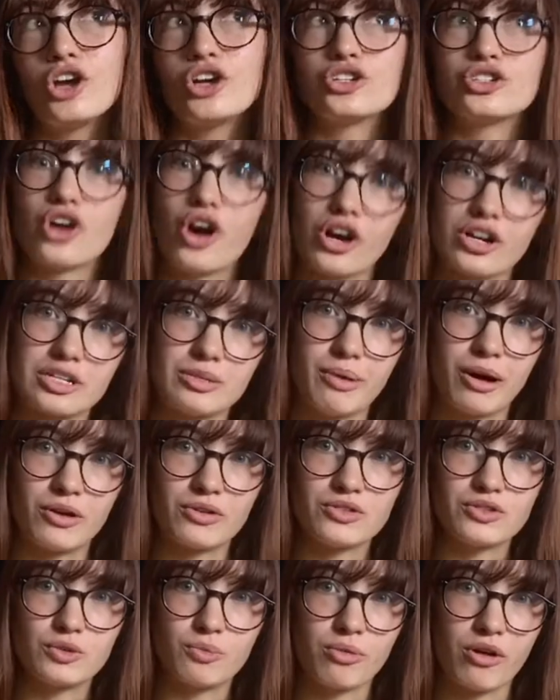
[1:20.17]
talked
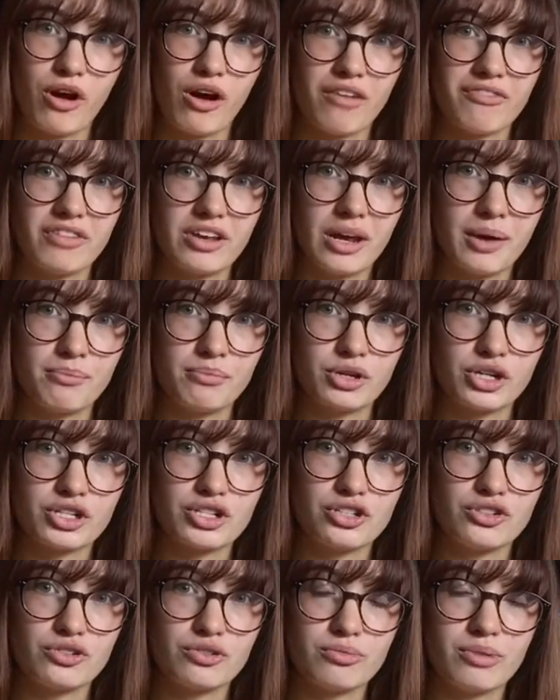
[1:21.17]
about super often on
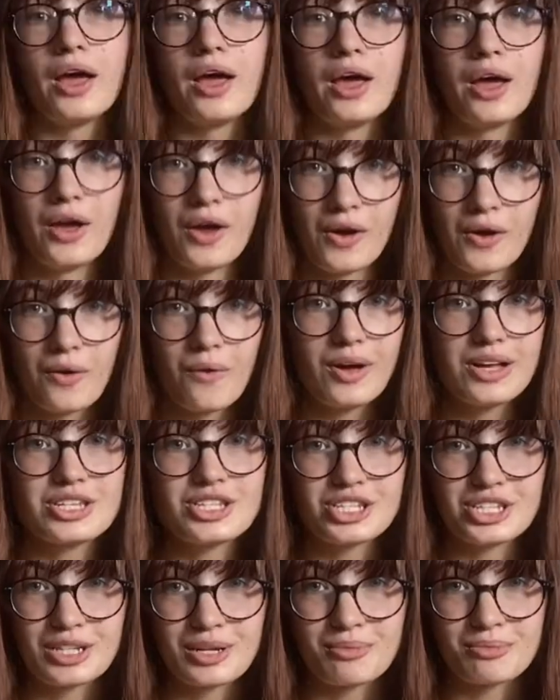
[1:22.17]
BookTube.
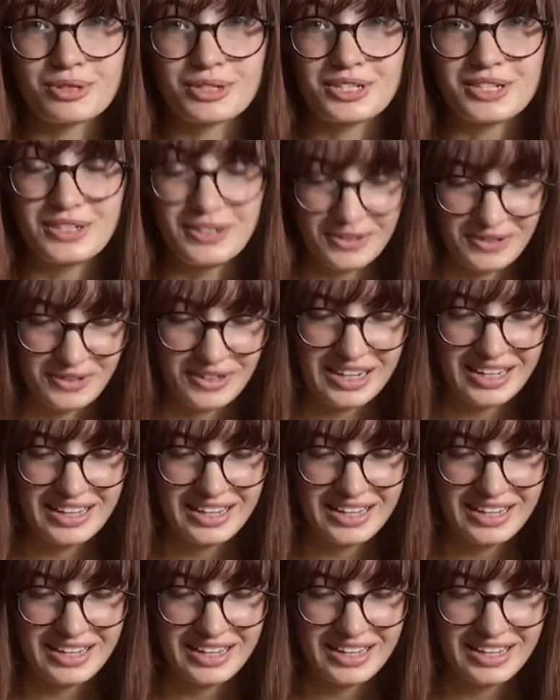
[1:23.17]
Question number two